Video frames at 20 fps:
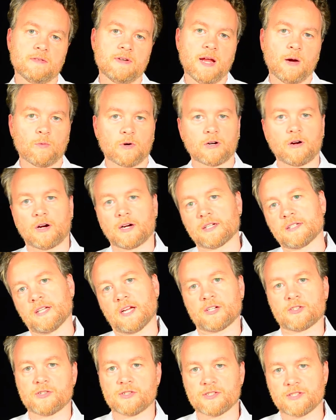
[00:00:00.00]
network
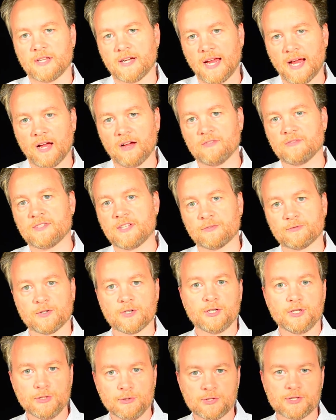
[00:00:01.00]
architectures that have
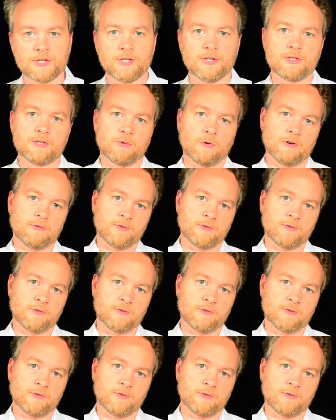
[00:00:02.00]
different uses